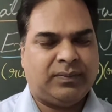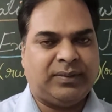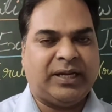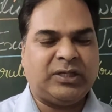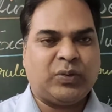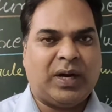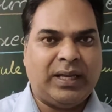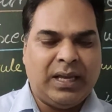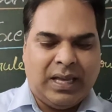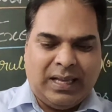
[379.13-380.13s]
That is
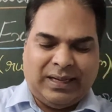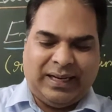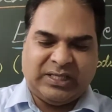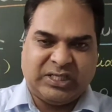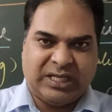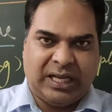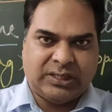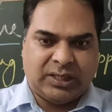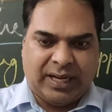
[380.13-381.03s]
why legislature,